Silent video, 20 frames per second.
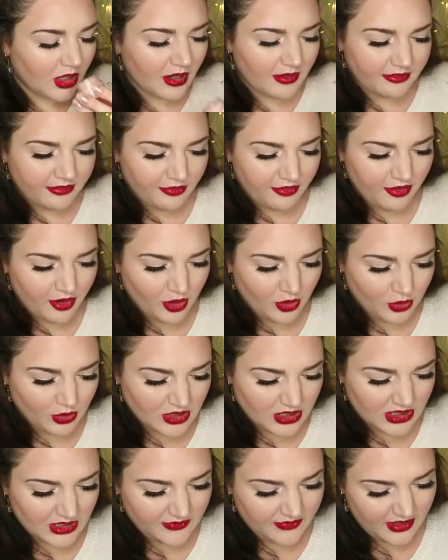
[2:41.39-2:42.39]

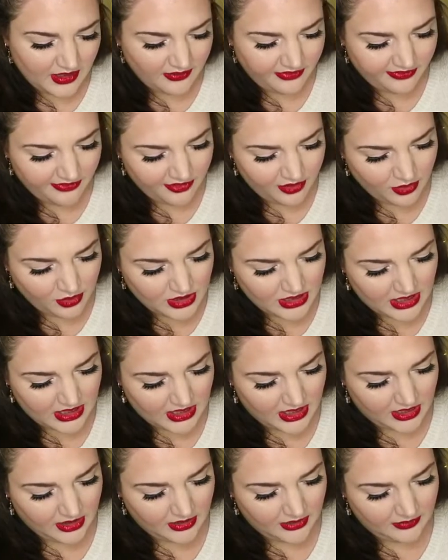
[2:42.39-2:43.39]
fruit. It's very
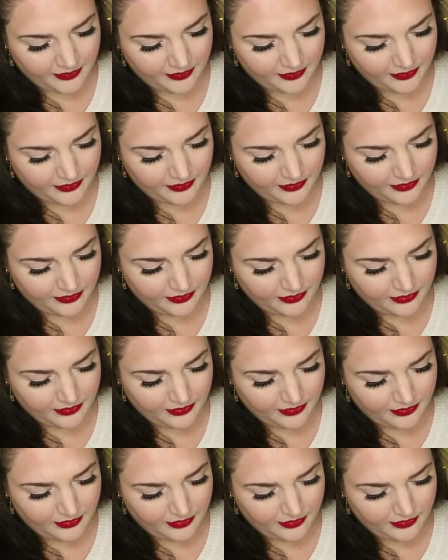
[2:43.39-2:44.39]
fruity.
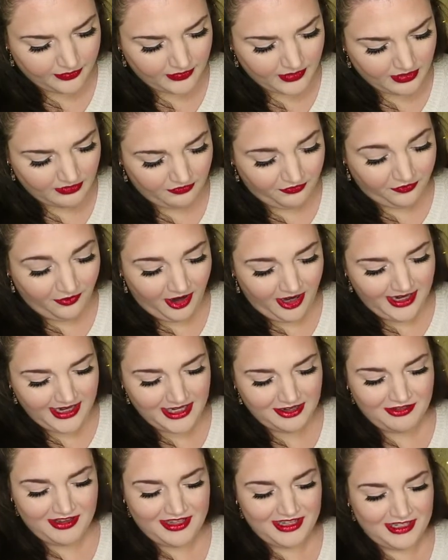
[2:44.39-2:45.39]

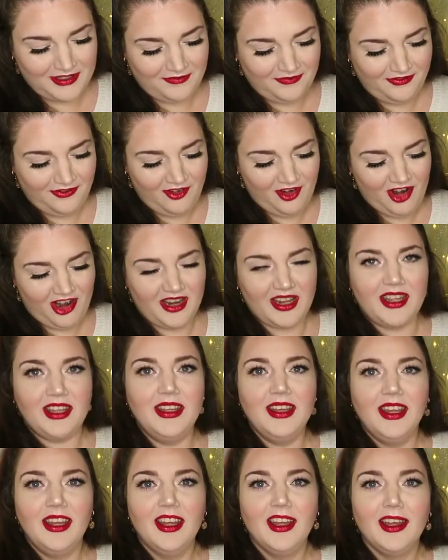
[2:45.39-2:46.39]
Fragrance
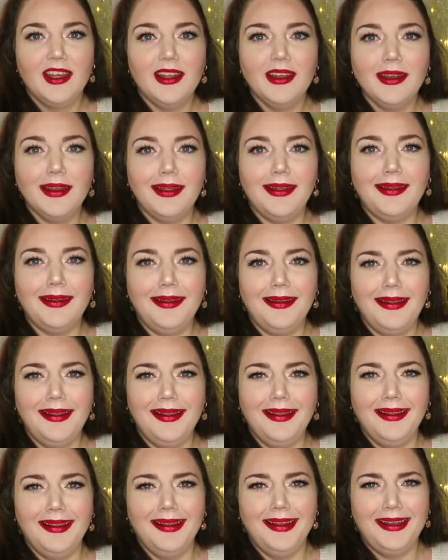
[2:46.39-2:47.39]
free?
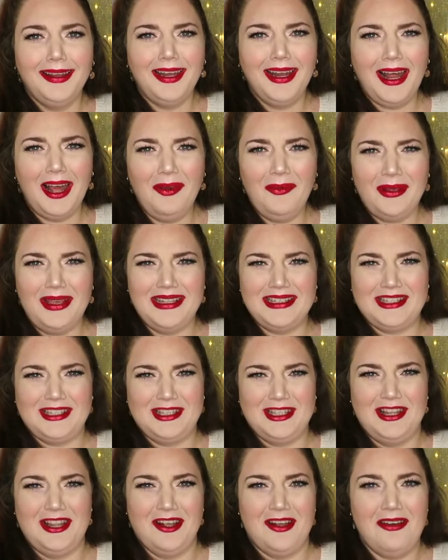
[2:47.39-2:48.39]
No, it's
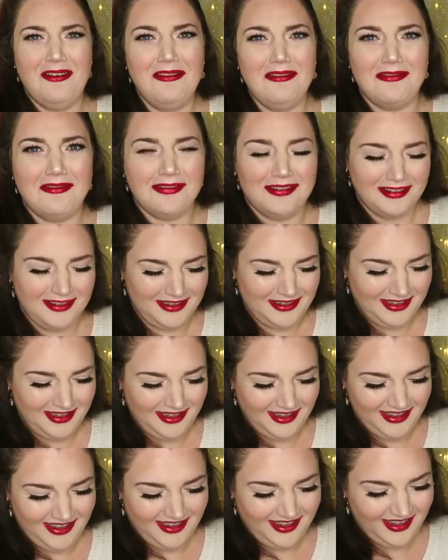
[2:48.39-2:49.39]
not.
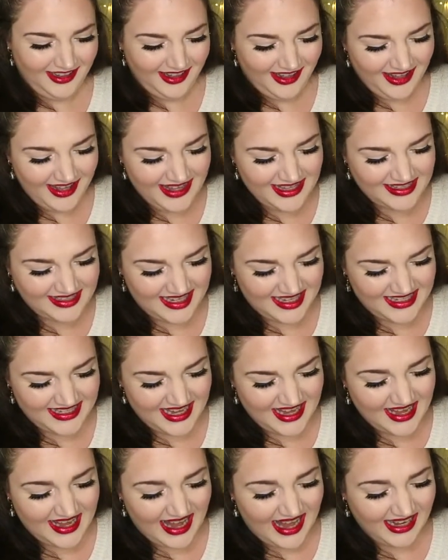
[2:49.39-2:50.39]
It says
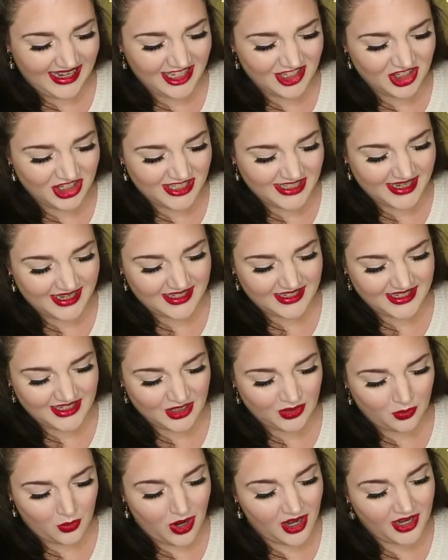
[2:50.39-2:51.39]
here allergy
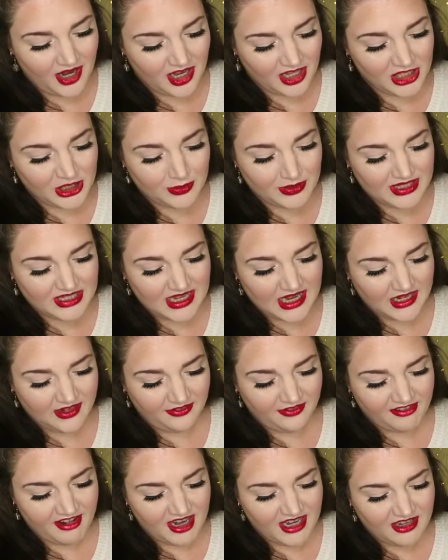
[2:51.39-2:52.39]
tested,
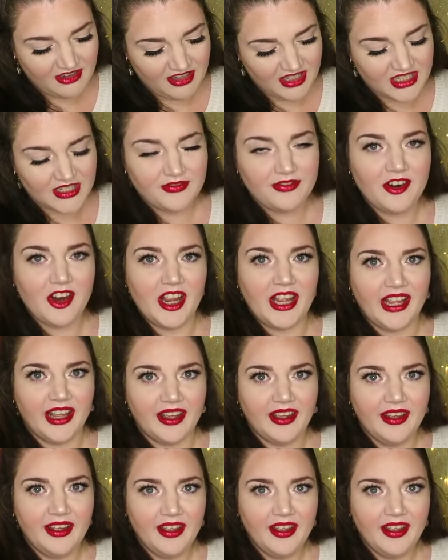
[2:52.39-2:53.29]
100% fragrance free.